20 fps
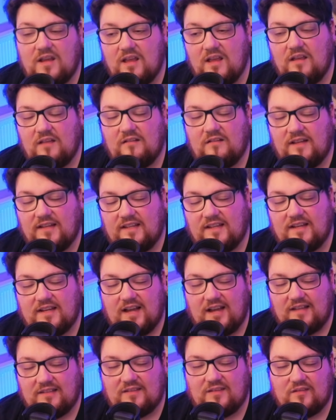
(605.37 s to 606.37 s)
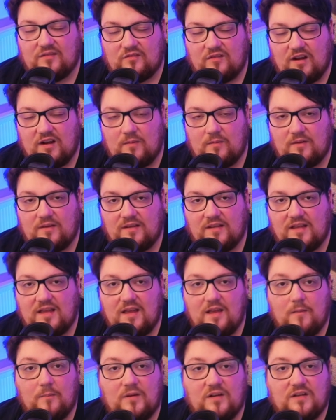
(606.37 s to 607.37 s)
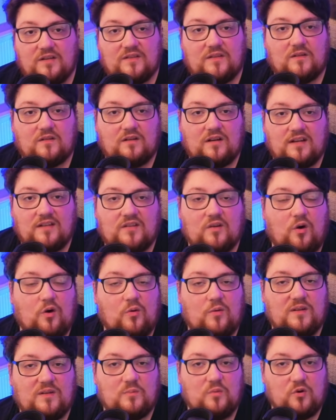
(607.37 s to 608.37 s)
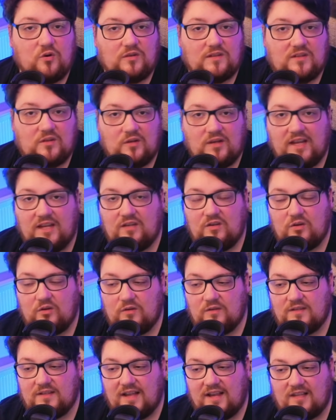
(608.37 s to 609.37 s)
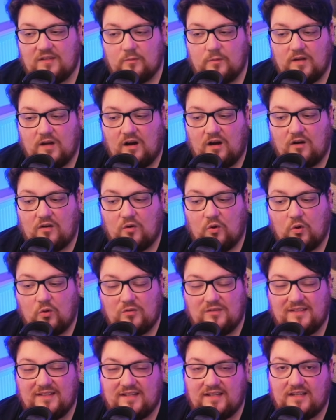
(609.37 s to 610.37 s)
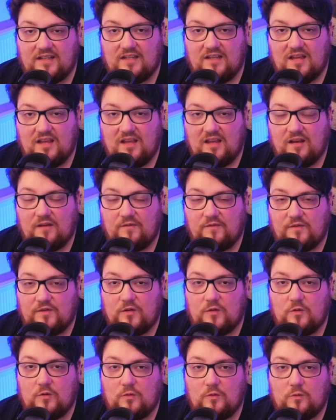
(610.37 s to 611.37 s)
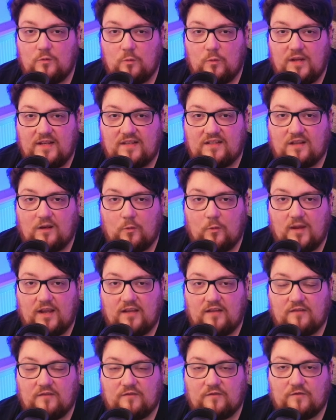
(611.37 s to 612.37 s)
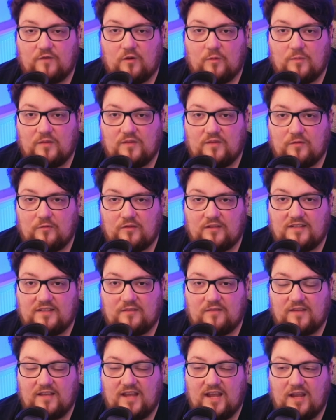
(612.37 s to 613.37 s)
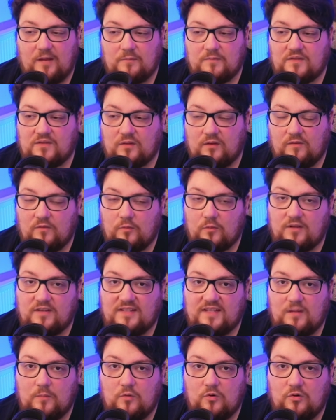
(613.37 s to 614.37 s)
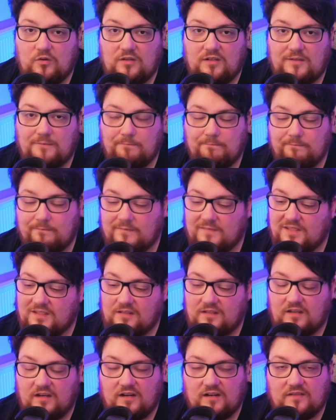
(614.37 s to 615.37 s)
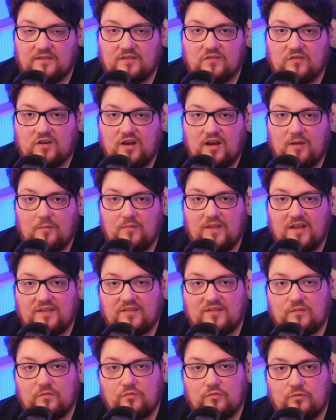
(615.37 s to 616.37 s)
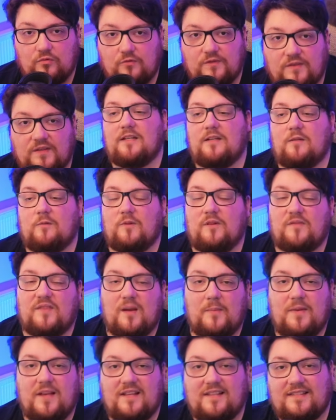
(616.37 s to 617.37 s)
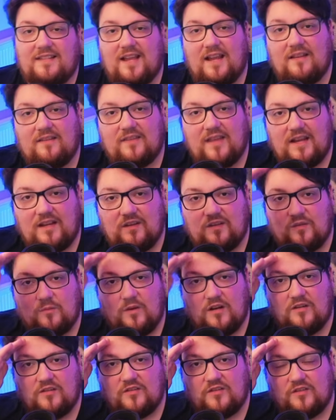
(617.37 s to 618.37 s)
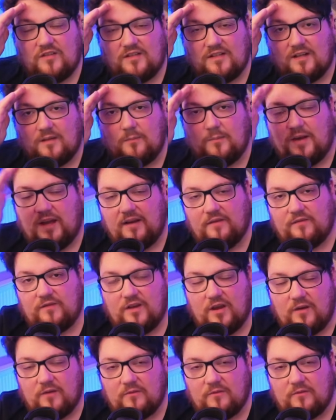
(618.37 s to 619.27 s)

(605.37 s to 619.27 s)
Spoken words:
liking and subscribing, because there is always more 2K news, as we are only a few weeks away from the release of the game. So if you want to see more, you gotta subscribe. That's the rules. With that being said, thank you so much, and bye for now.